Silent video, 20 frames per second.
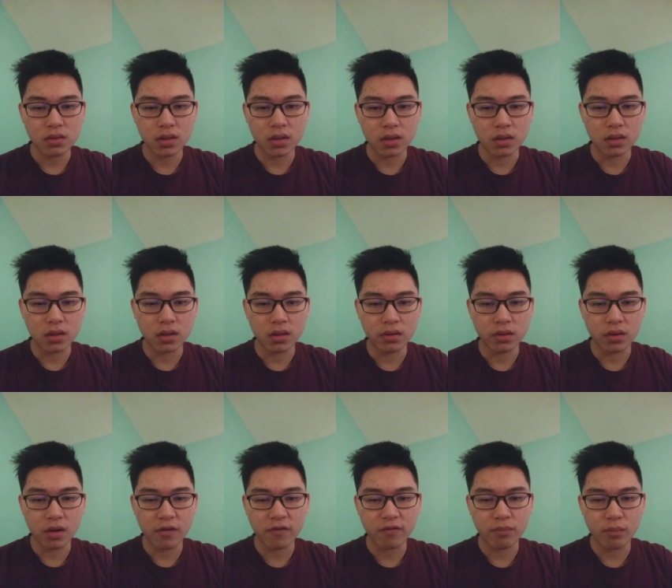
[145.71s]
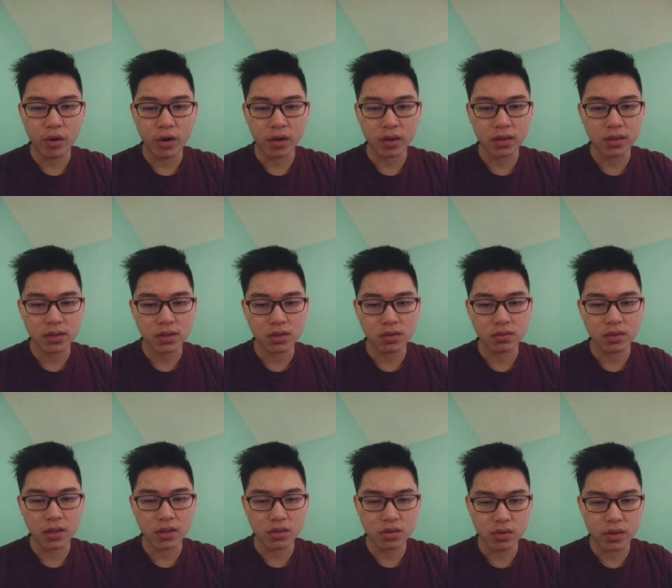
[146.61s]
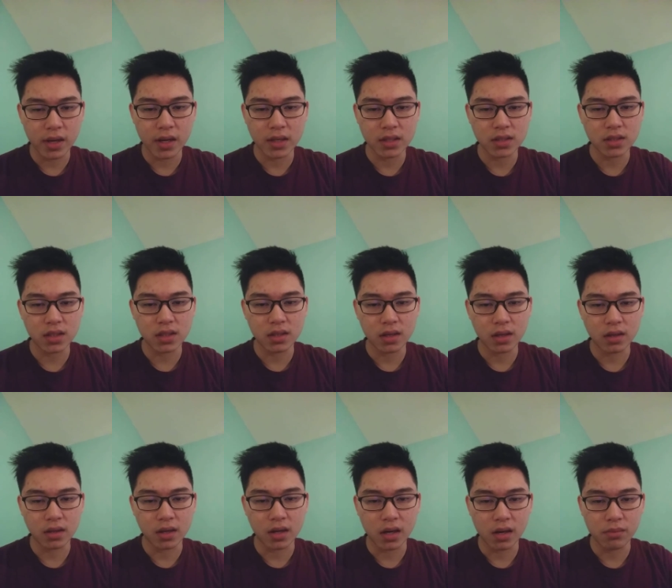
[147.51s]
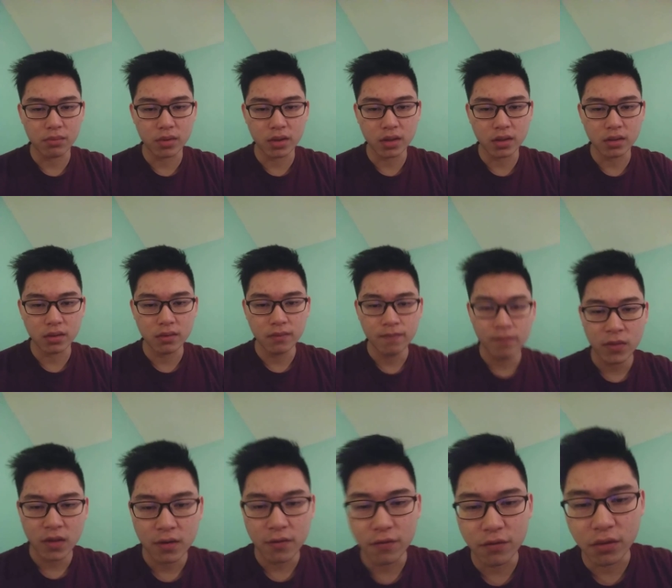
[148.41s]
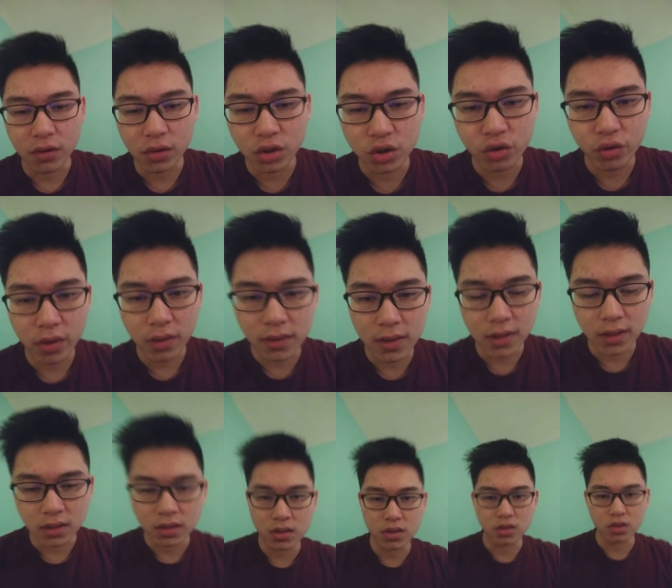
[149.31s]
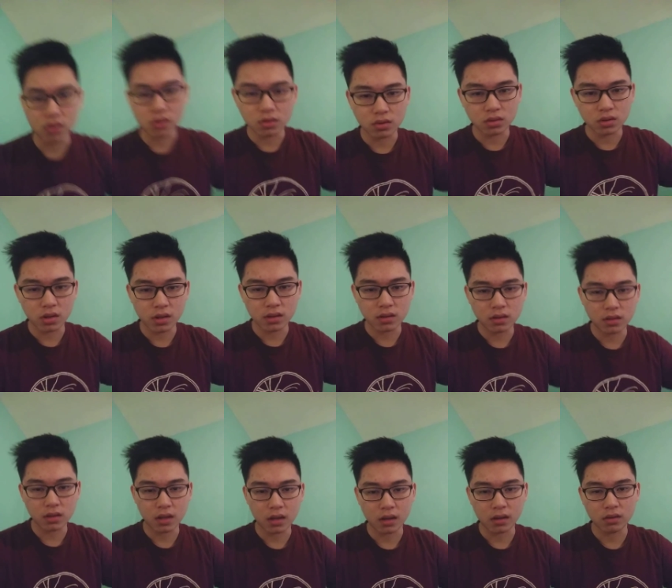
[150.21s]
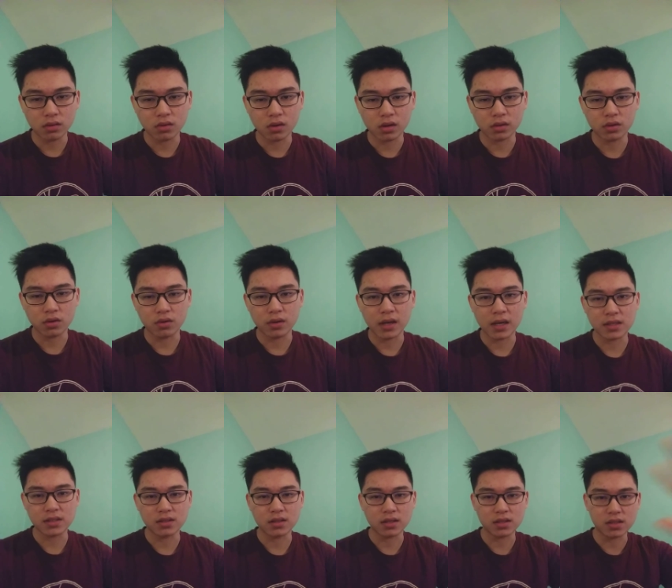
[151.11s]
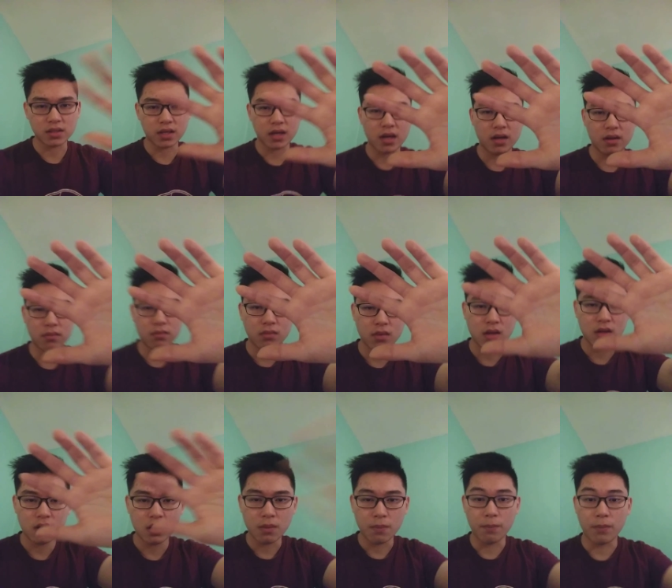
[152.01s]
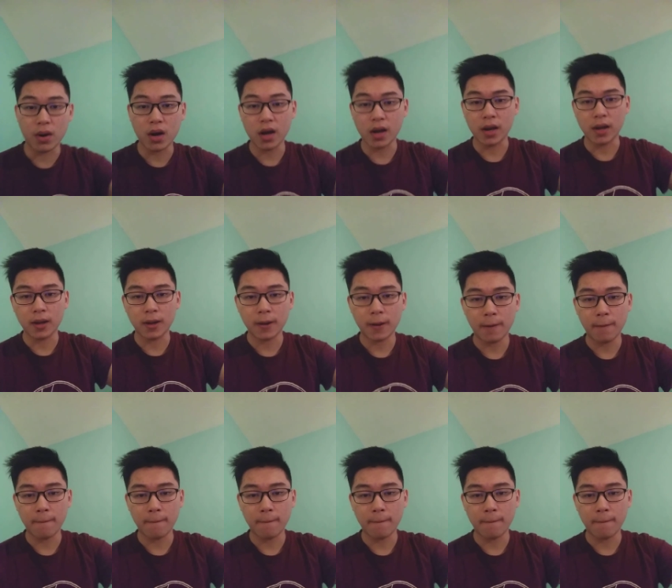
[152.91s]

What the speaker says: in North America, so that you guys can come here for traveling. So talk to you guys next time. Bye.